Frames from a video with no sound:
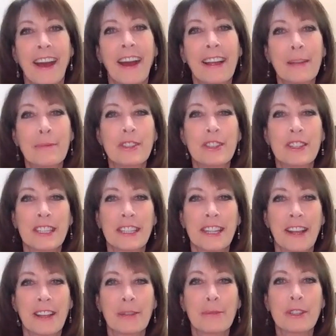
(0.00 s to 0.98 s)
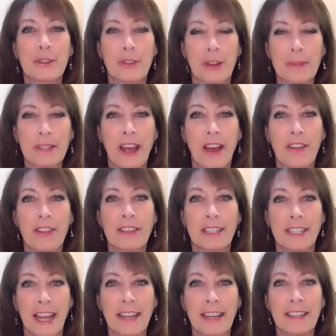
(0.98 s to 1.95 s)
Hi, I'm Susan Taylor with Scripps Health in
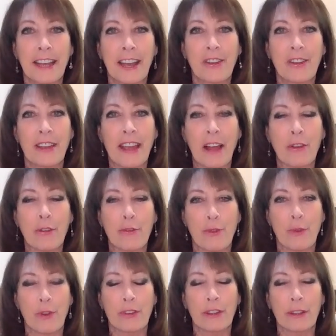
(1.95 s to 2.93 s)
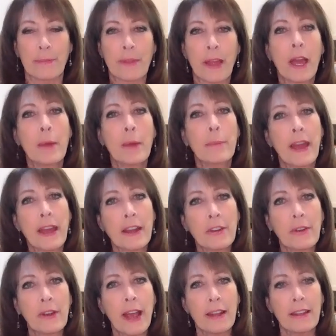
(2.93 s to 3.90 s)
San Diego, California.
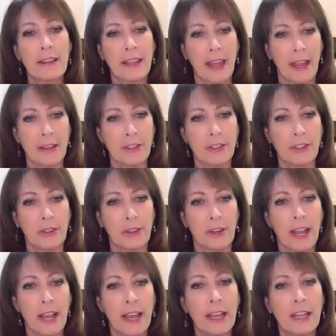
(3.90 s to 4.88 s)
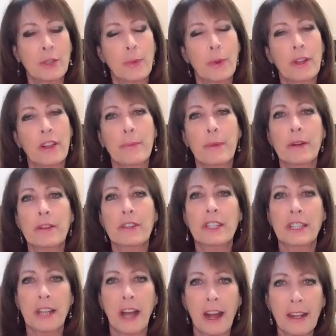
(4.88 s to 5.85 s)
Pancreatic cancer is one of the most
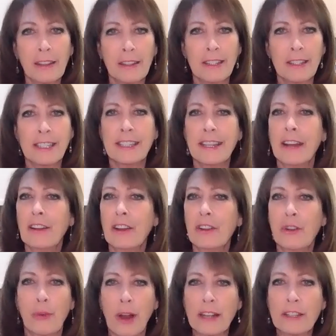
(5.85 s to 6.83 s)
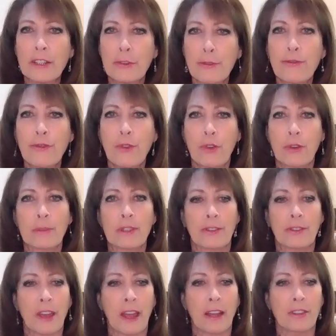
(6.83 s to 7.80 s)
silent yet aggressive forms of
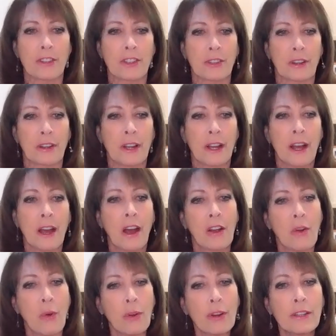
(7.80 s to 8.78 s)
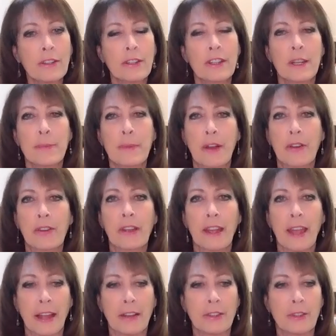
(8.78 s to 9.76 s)
cancer. According to the American
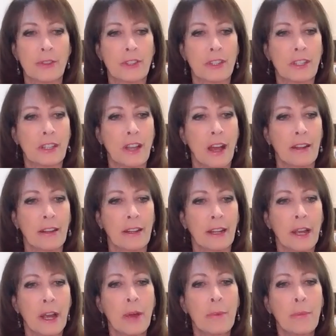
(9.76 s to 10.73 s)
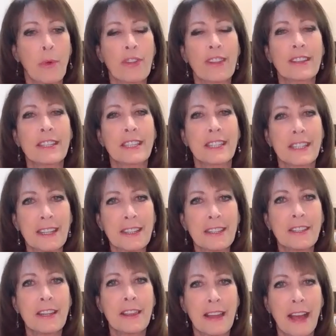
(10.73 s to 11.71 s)
Cancer Society, more than
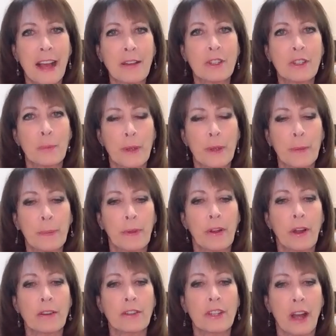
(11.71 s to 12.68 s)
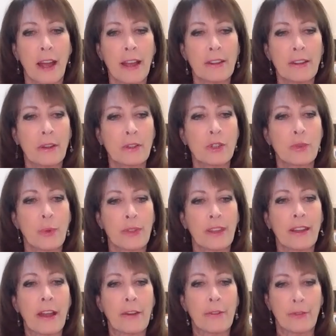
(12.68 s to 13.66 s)
sixty thousand people are diagnosed with
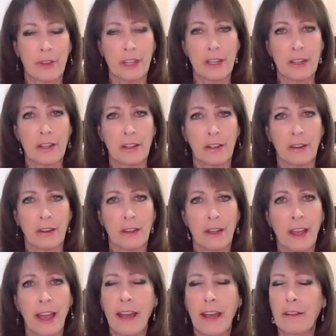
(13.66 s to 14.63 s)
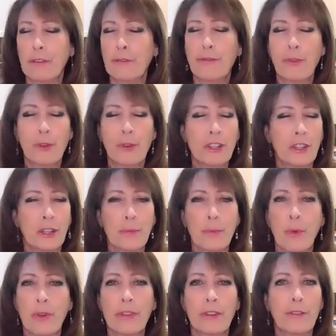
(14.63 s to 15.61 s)
it every year. And unfortunately,
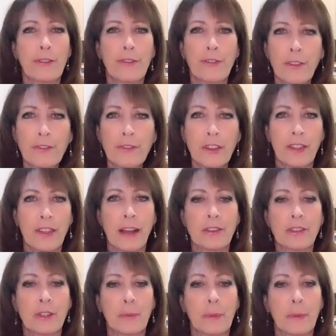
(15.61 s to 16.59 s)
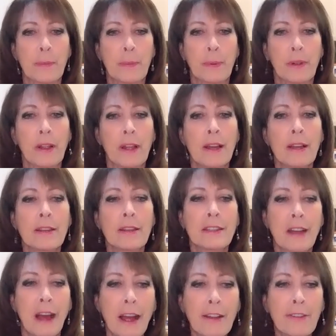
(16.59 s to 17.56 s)
more than fifty thousand people
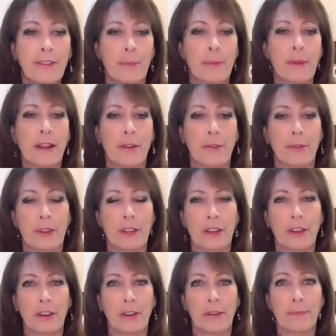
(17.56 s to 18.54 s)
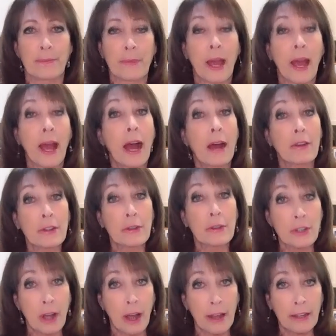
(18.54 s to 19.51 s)
die from it every year. How do you
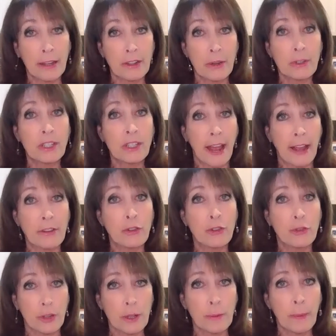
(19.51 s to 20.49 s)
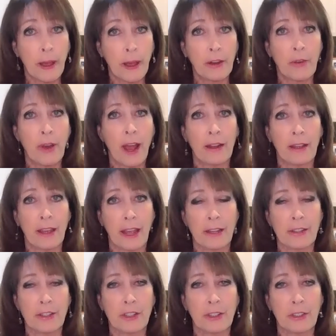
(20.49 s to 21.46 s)
diagnose and treat pancreatic
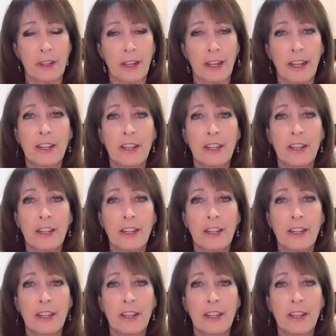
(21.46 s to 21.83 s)
cancer?